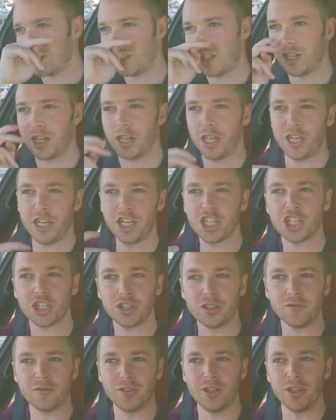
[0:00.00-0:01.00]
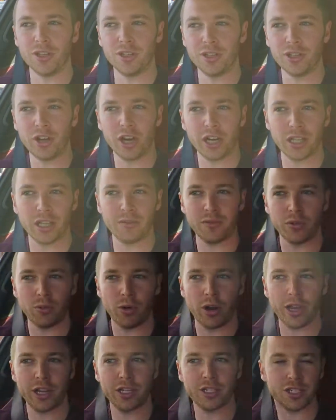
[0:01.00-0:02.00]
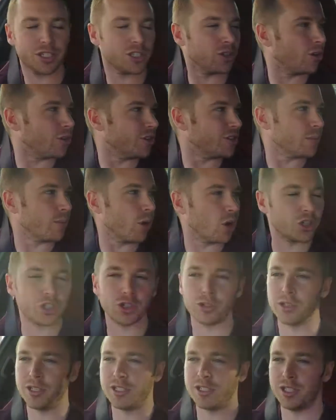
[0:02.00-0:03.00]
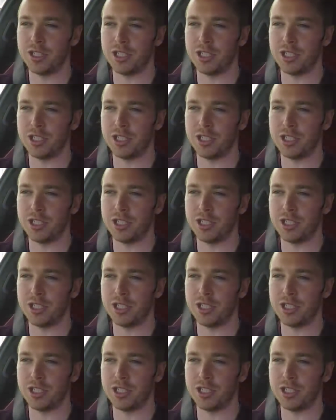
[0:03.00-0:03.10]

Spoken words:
the clinician of the 911 range. It's not as emotional as the